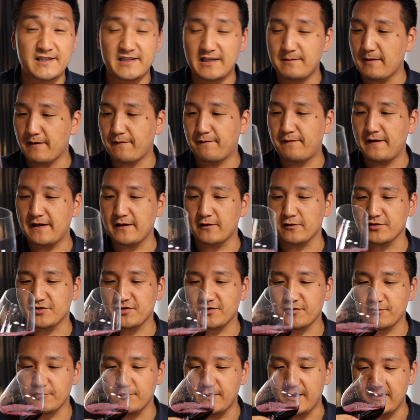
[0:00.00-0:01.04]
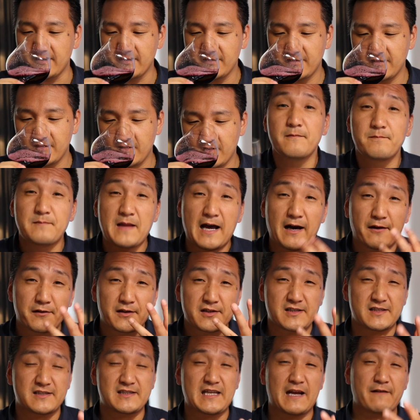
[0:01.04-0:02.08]
see my fingers through it. Now
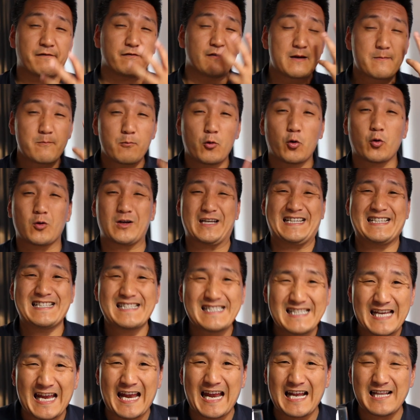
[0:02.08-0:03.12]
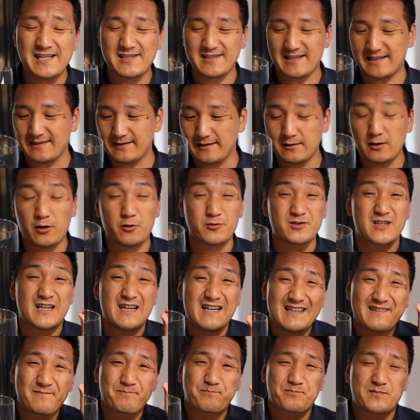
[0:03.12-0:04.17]
this is definitely more intense on the nose.
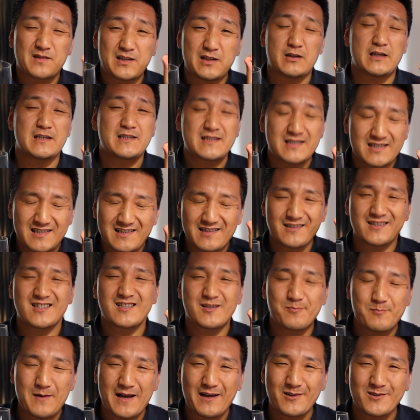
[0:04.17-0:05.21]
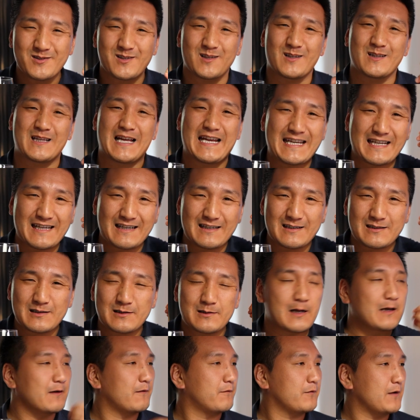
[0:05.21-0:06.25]
It still smells like
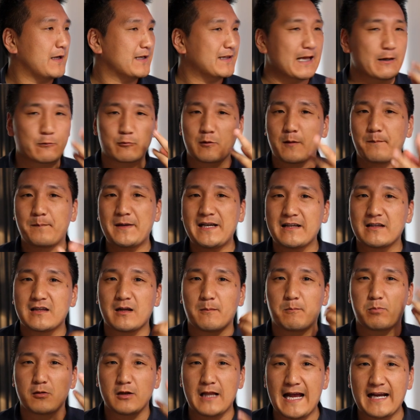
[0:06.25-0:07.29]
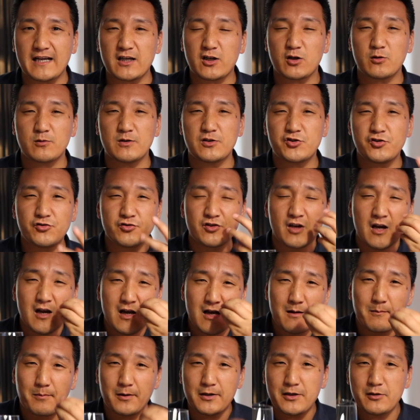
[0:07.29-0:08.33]
kind of like that Ribena, the black currant juice,
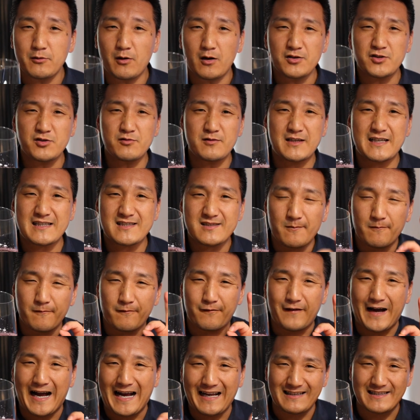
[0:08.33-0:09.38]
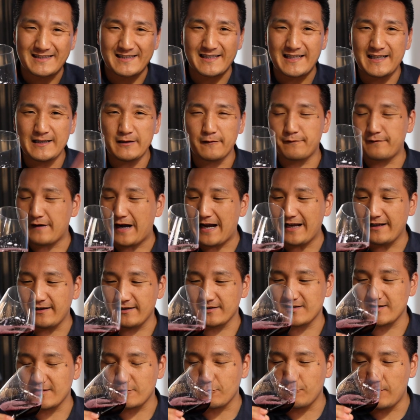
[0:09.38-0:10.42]
but you also get some violets, a hint of
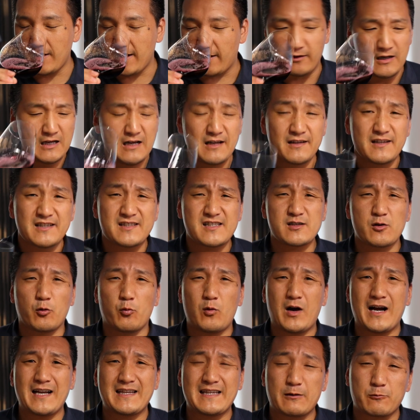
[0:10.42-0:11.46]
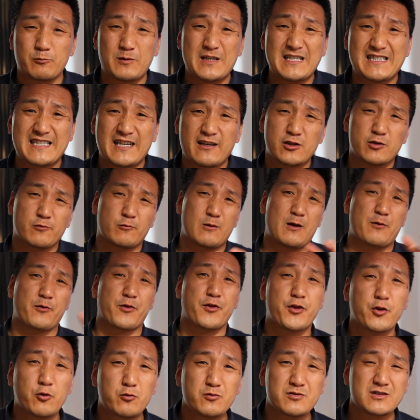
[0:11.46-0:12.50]
violets as well. This is a wine that retails around
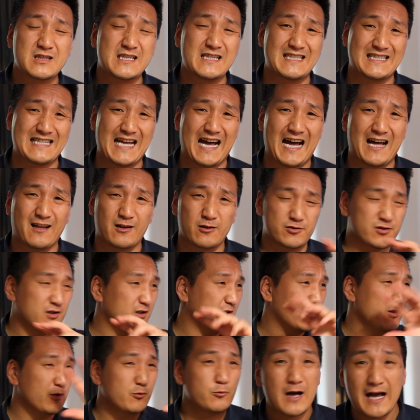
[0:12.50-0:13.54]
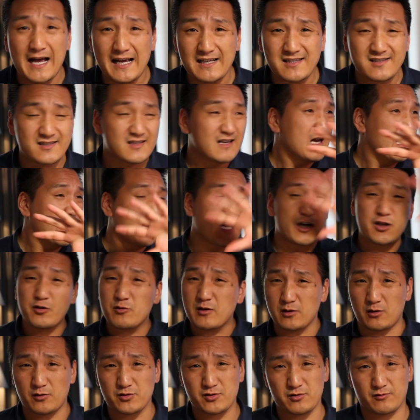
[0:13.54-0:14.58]
$13 in the US. You
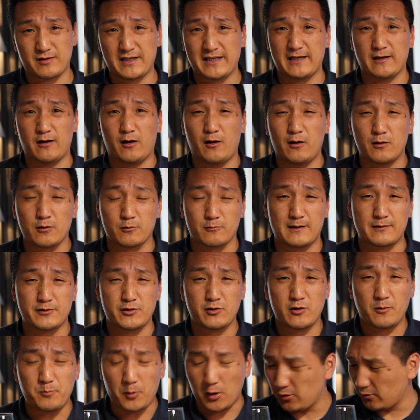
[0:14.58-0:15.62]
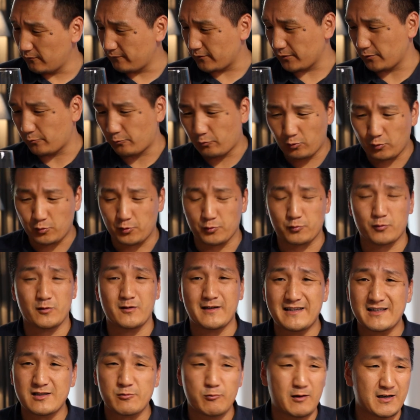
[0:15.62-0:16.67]
can also get it all around Europe, all over the world,
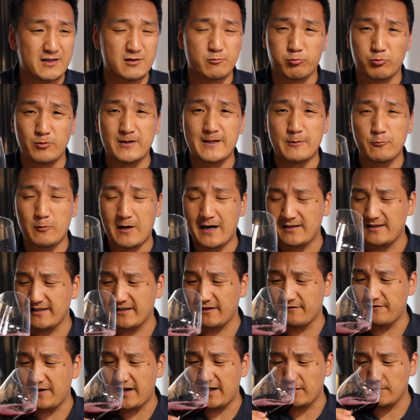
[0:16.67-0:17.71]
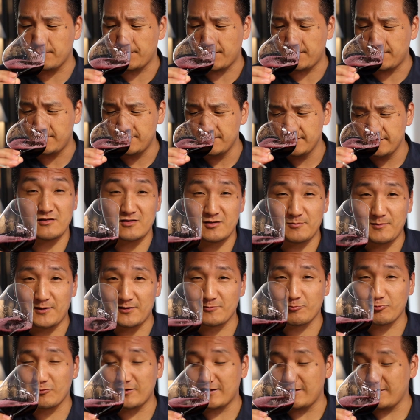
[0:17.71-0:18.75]
really. This wine's pretty widely available. It
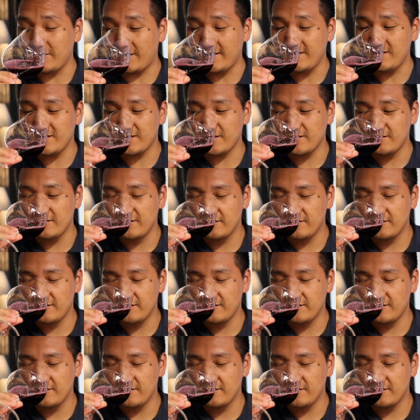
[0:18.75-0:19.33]
smells pretty nice.